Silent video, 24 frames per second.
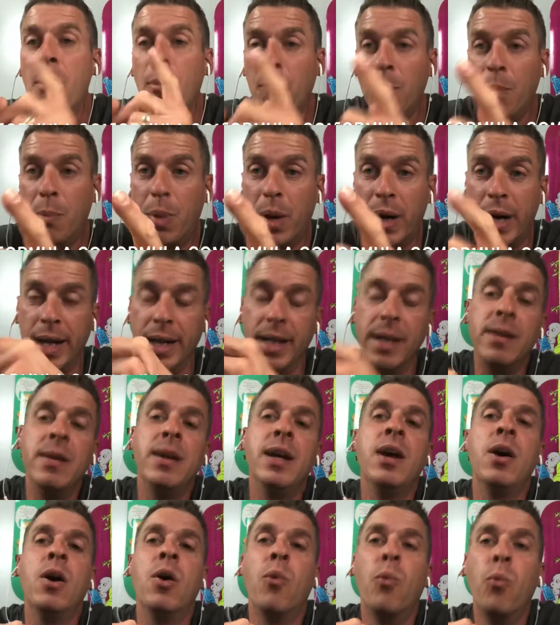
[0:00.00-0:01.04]
But
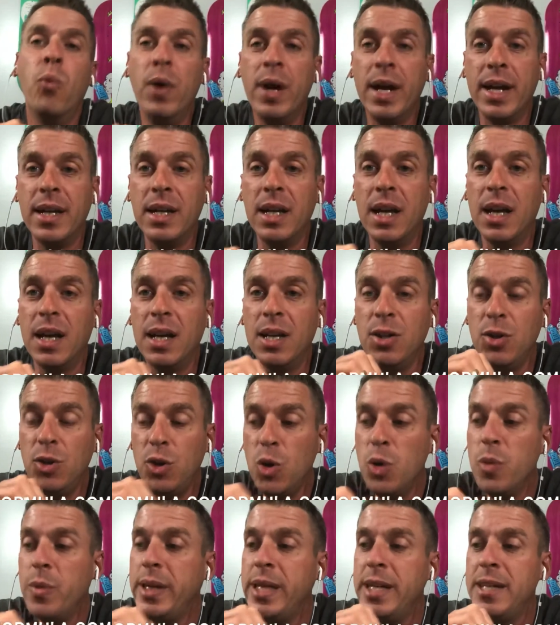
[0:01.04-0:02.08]
when
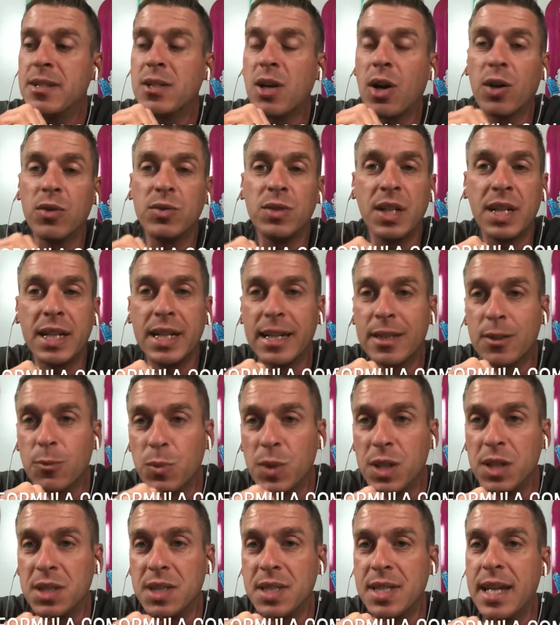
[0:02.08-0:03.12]
newbies are looking at the
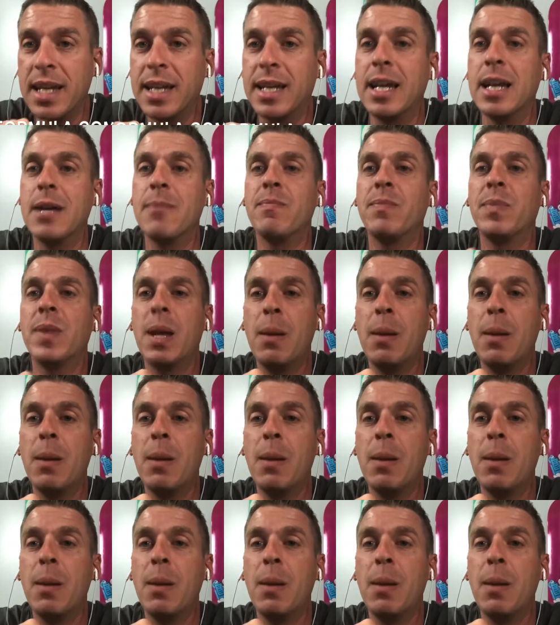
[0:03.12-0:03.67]
real estate game,